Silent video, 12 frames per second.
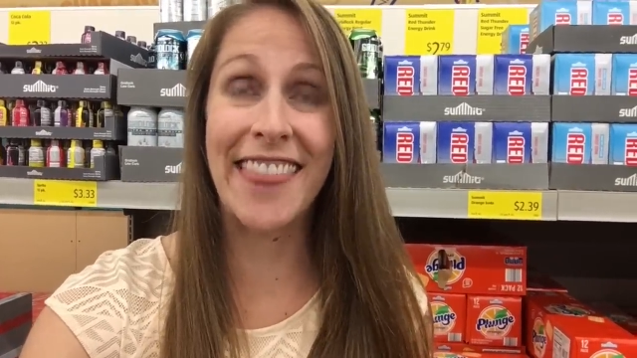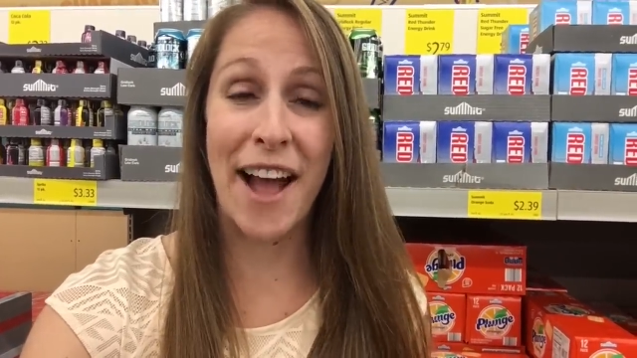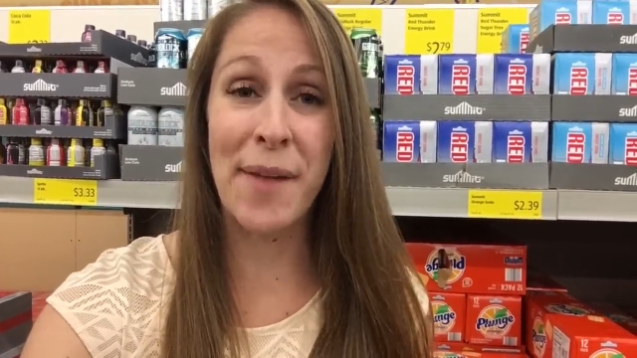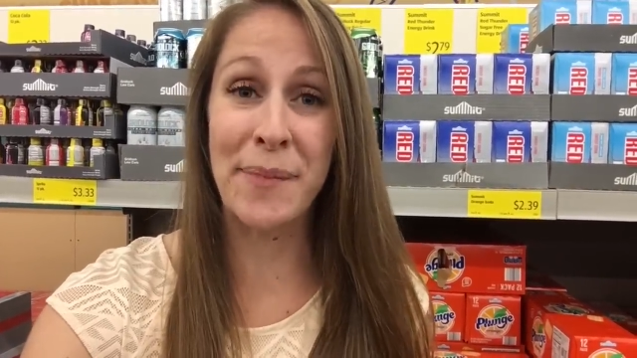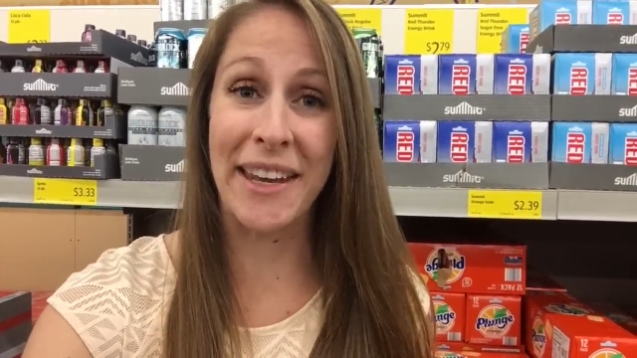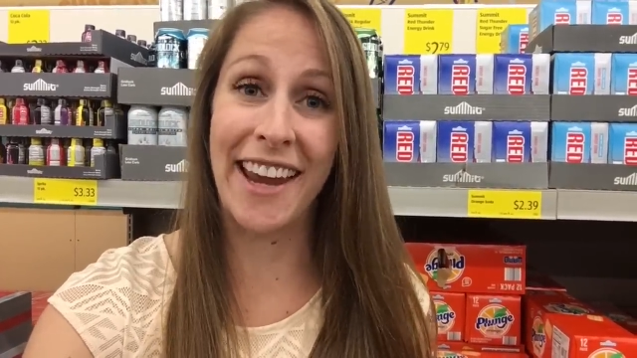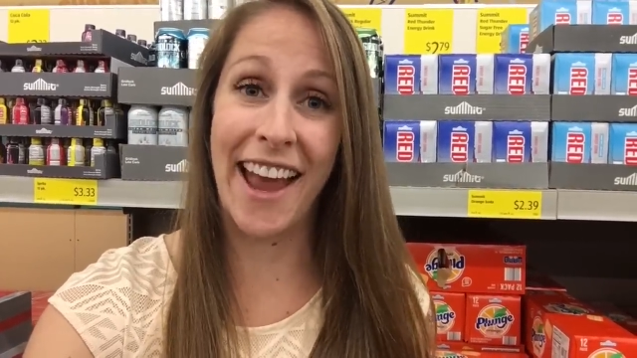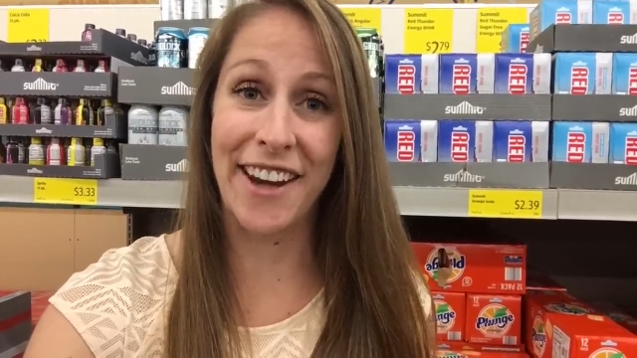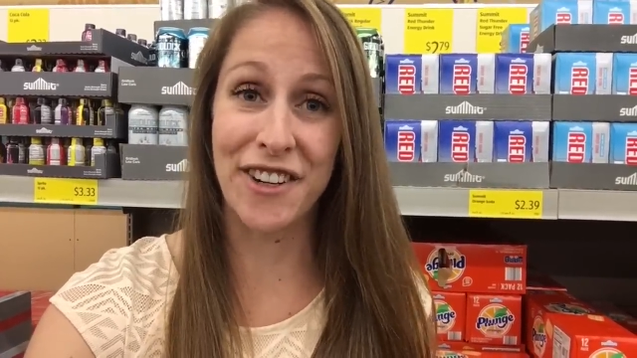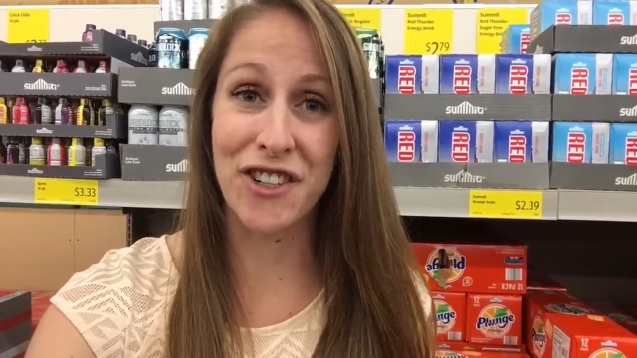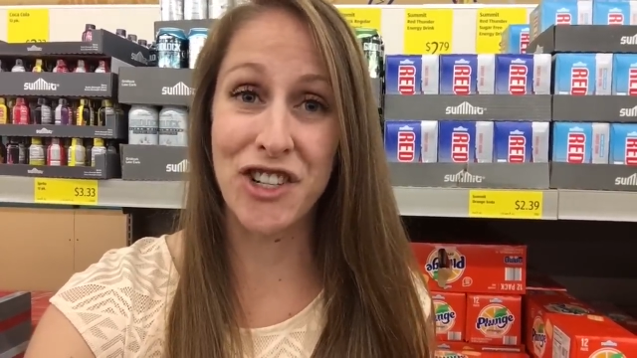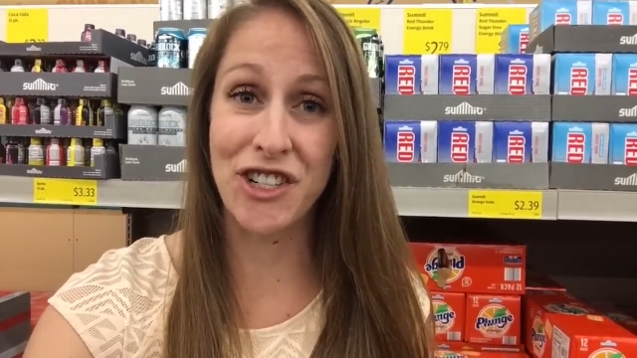that many
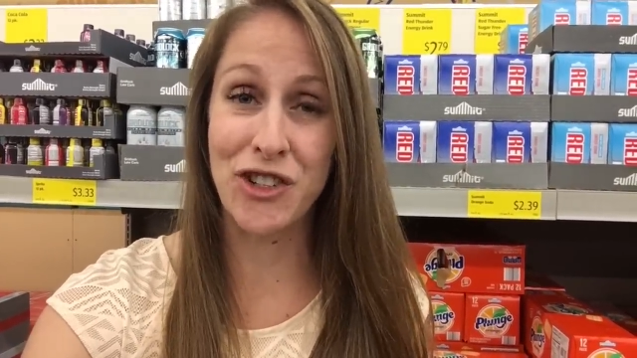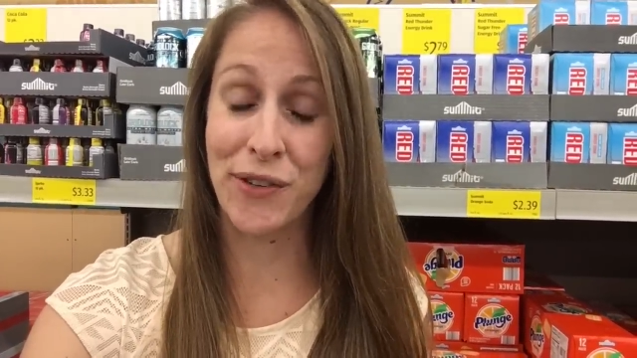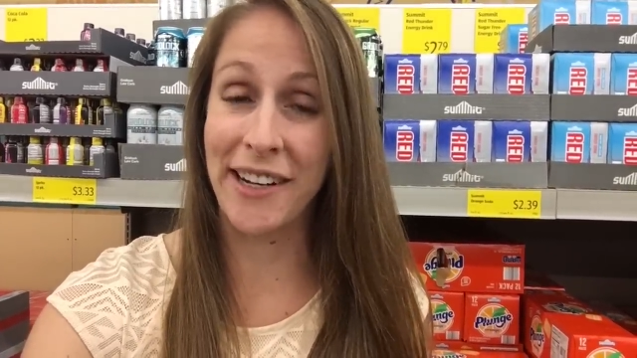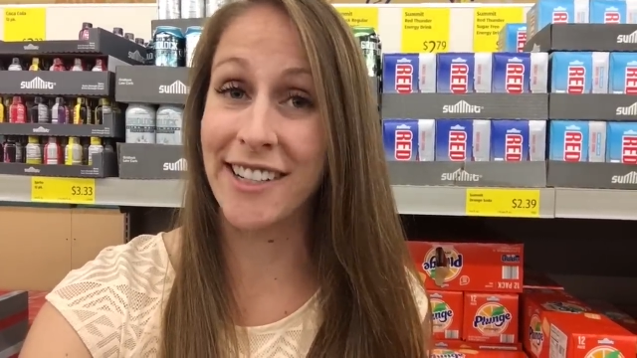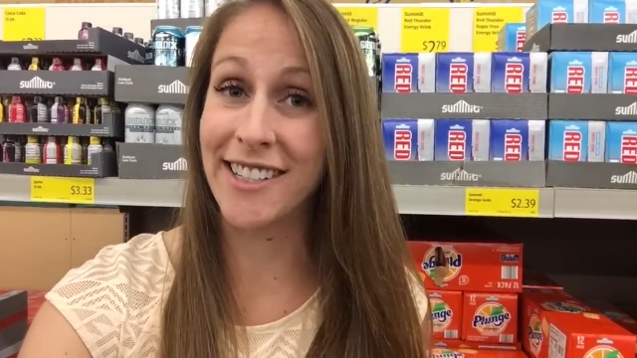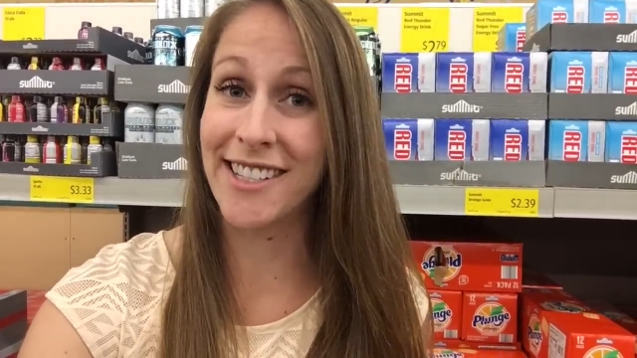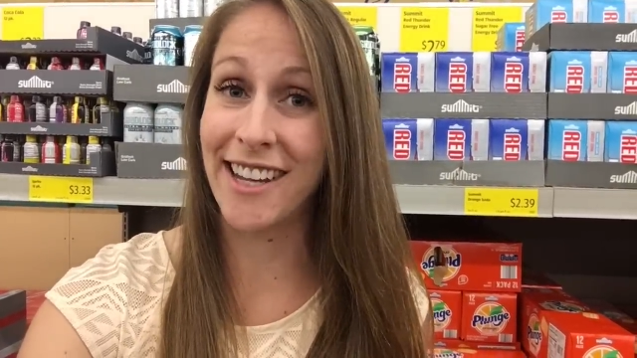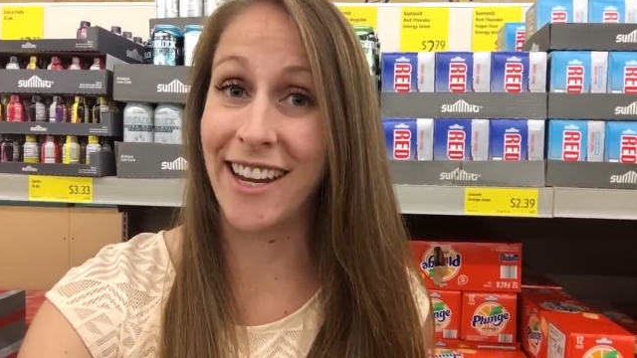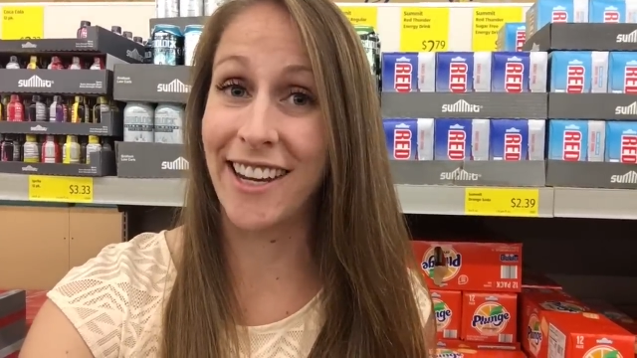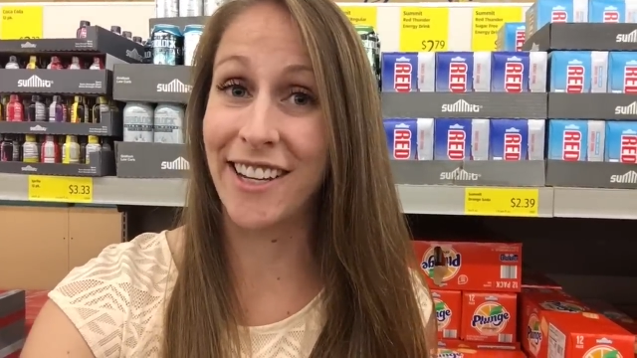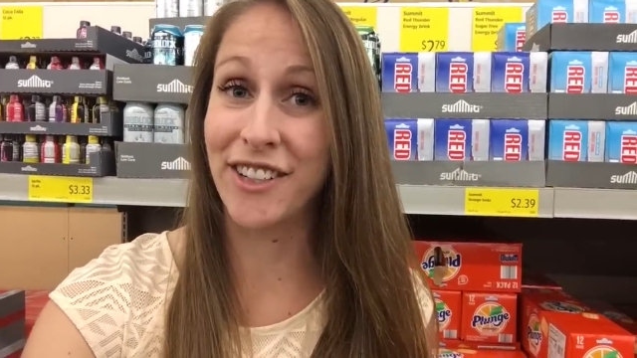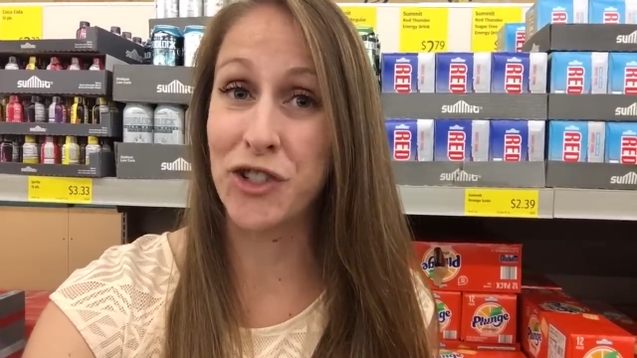energy drinks
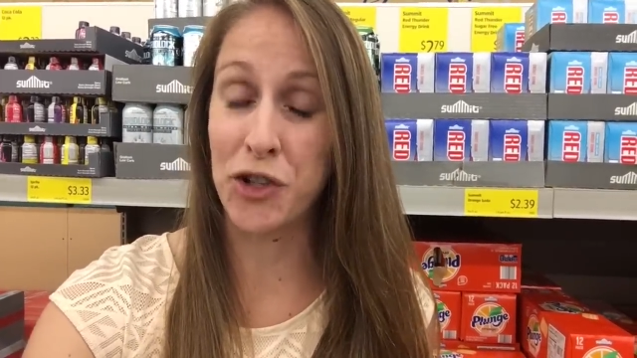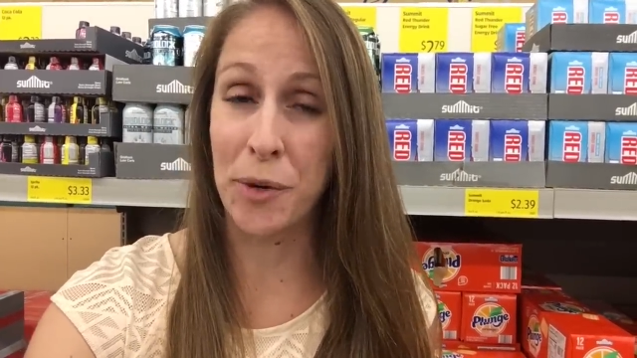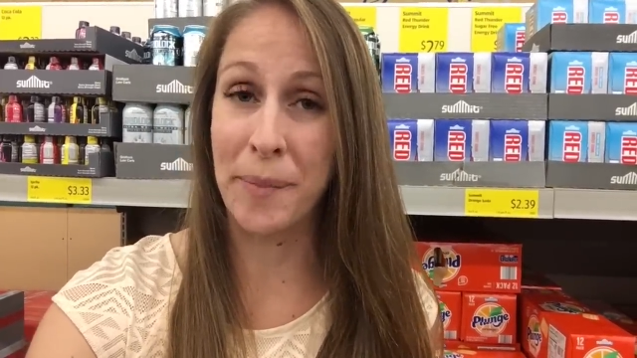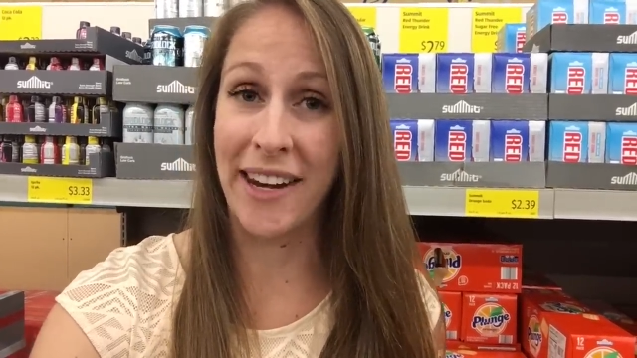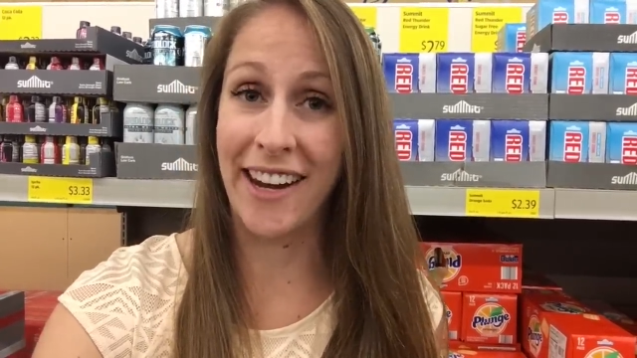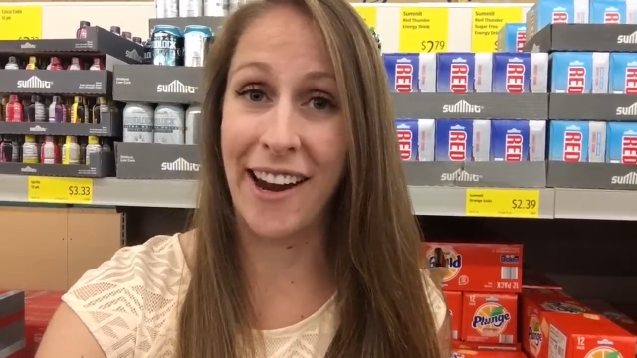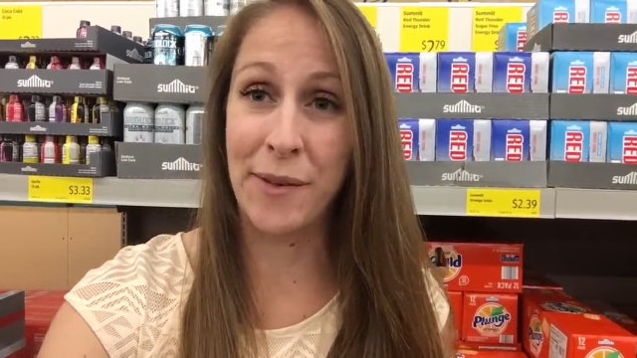in Germany.